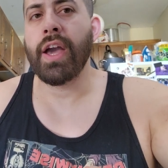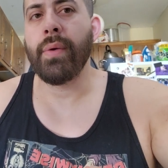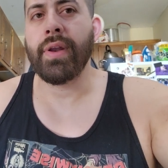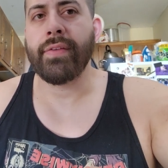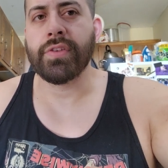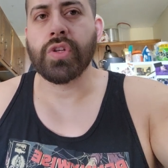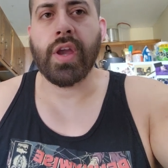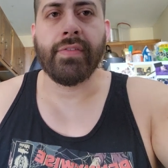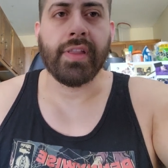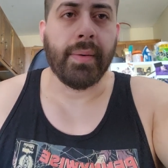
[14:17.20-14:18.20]
I would have to
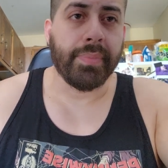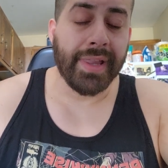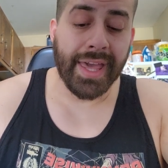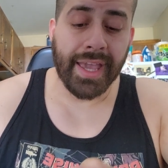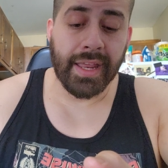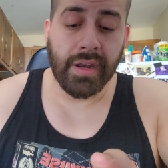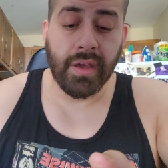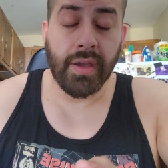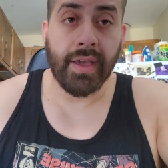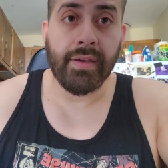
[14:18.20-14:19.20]
travel on plane
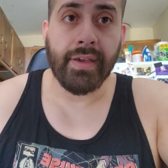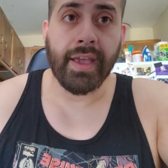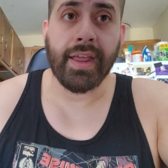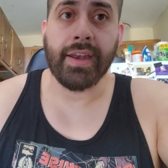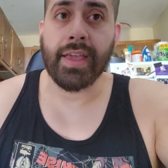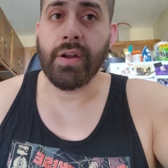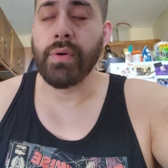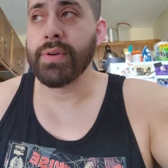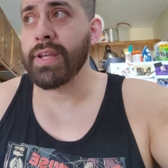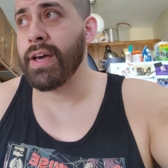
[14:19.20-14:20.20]
and get a
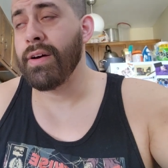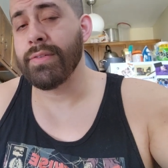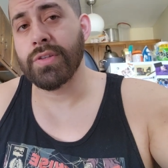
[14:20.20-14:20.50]
hotel